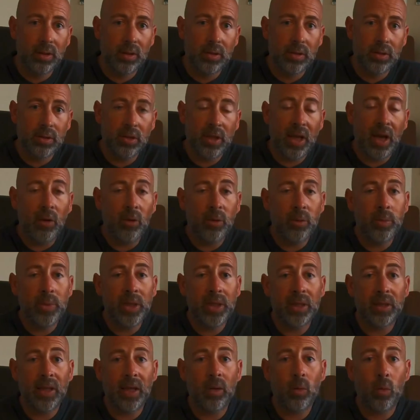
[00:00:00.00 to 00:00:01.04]
So that would
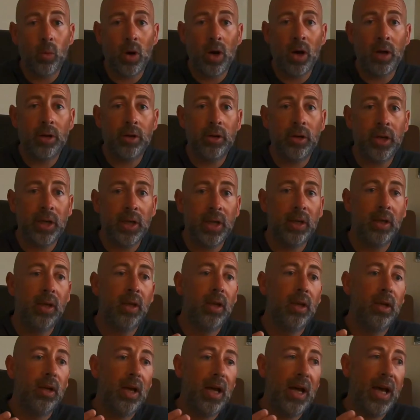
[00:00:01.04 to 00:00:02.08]
mean like watering
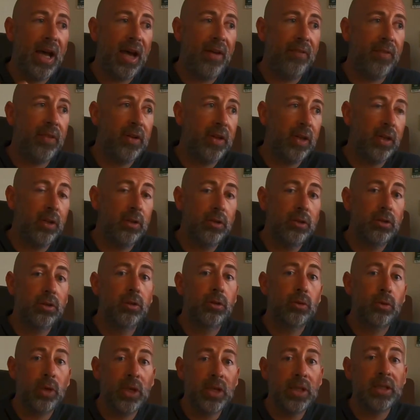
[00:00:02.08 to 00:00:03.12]
1/2 inch
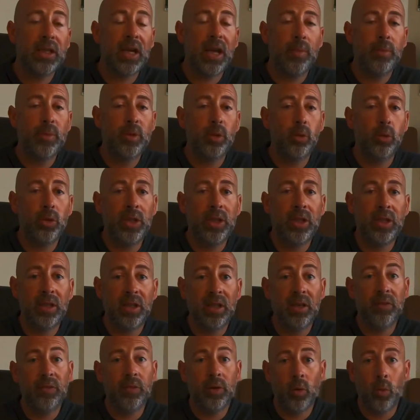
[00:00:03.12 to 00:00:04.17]
3 times a week
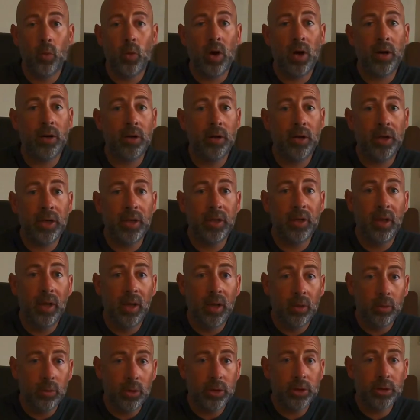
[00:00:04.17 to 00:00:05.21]
if your watering
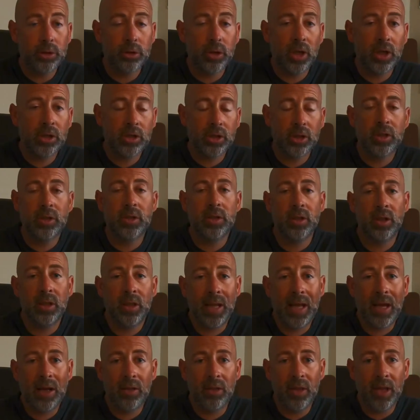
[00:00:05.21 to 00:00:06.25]
restrictions
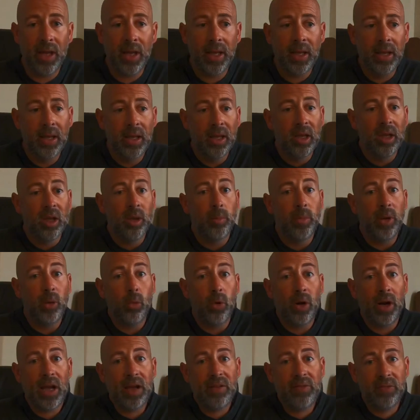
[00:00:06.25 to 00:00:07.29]
allow that. But
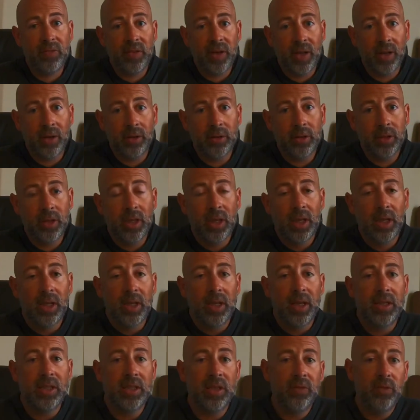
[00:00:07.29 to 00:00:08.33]
what I've found
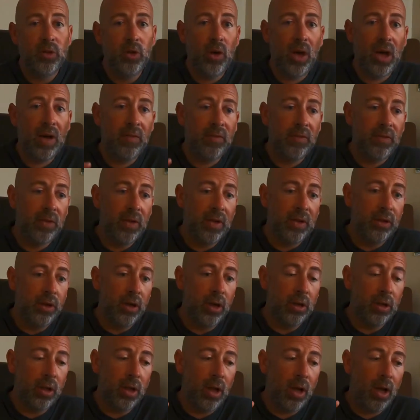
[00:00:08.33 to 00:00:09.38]
is if you have
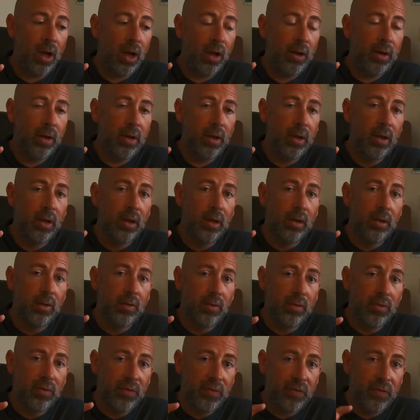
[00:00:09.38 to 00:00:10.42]
your lawn
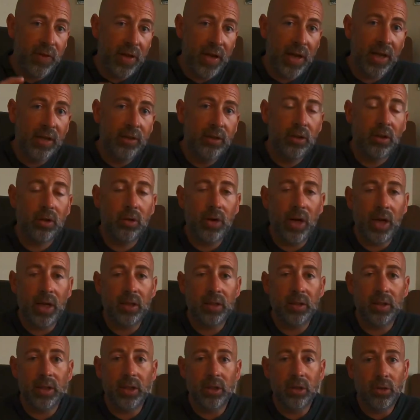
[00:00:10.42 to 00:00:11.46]
fed
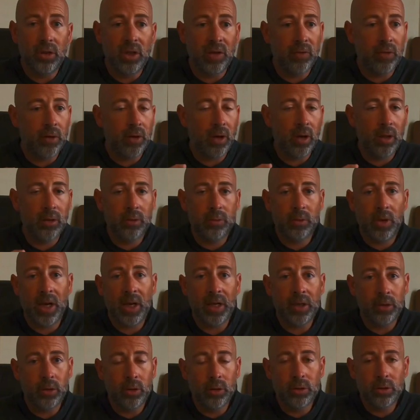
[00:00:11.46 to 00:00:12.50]
correctly, you give it all the
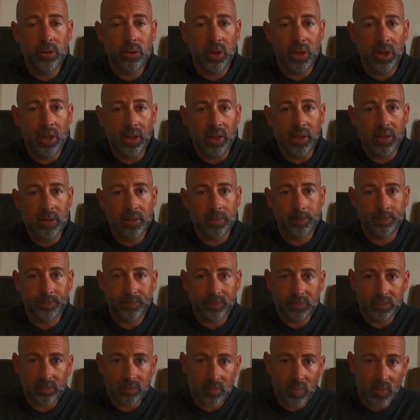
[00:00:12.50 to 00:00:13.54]
right nutrients,
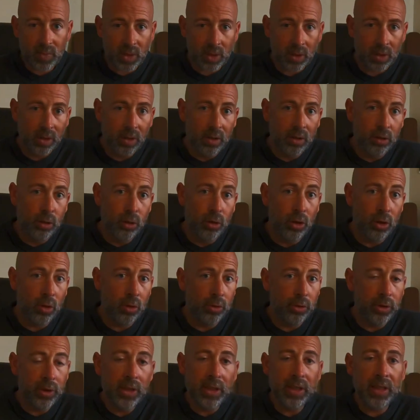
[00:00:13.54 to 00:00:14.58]
you
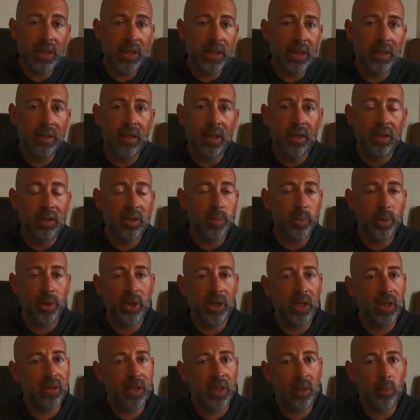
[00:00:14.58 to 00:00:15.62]
don't need to put
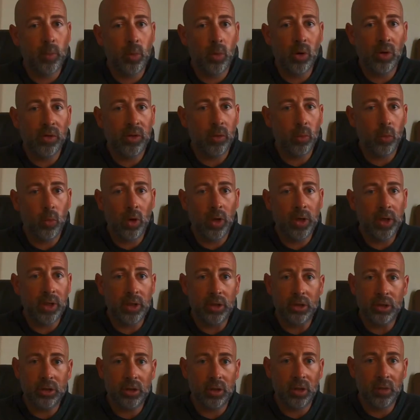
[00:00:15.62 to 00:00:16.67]
anything more than 1
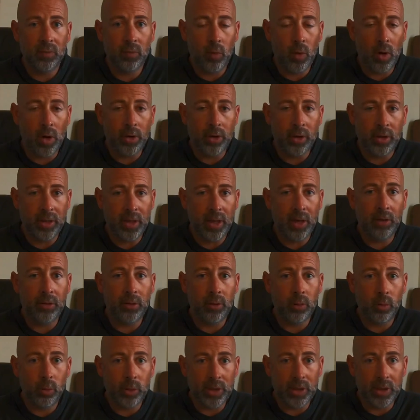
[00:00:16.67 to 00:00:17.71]
inch of water down
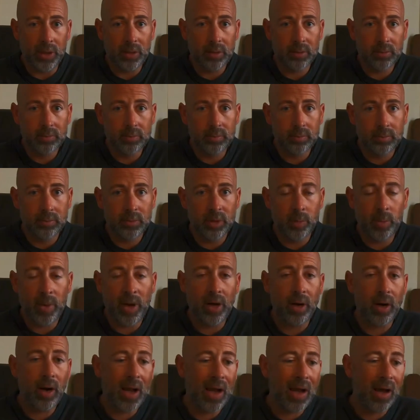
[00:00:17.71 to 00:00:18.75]
a week, no
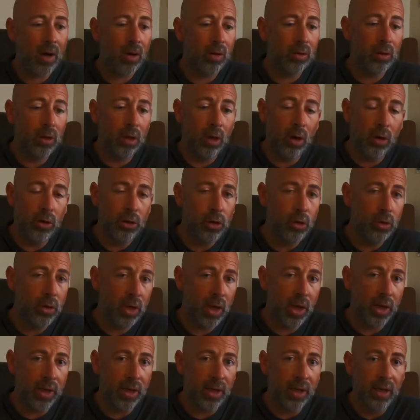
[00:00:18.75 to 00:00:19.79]
matter how low you
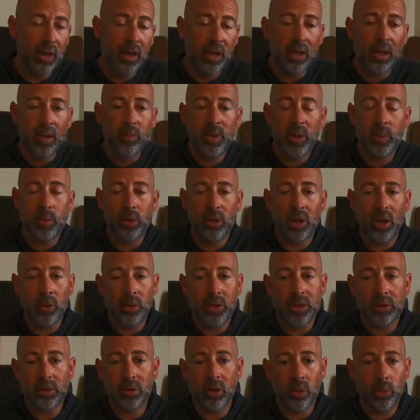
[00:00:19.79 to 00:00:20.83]
cut it. People
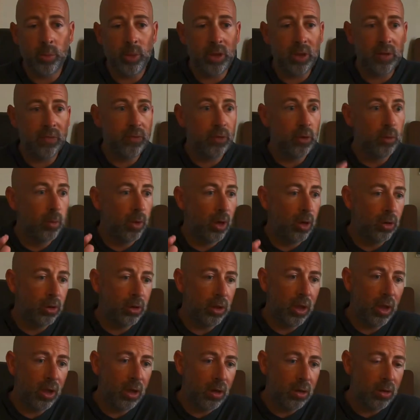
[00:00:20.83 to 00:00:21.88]
always told me, if you mow
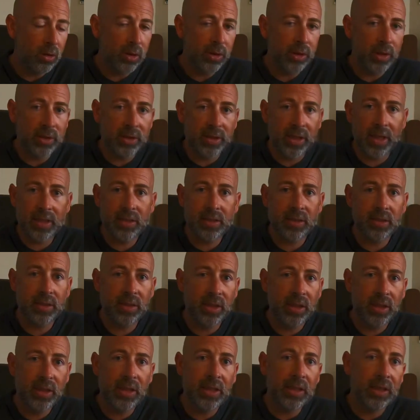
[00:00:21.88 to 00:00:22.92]
low in the Texas
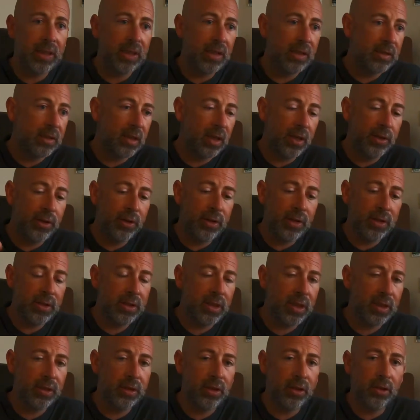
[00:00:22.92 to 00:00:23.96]
heat and it's
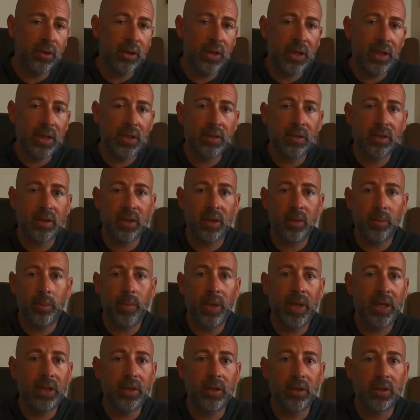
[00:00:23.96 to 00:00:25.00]
110 degrees, it's going to
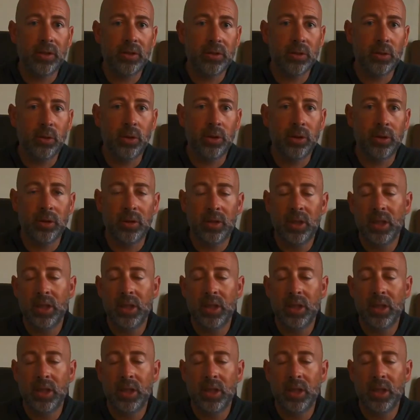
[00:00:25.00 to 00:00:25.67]
bake your soil.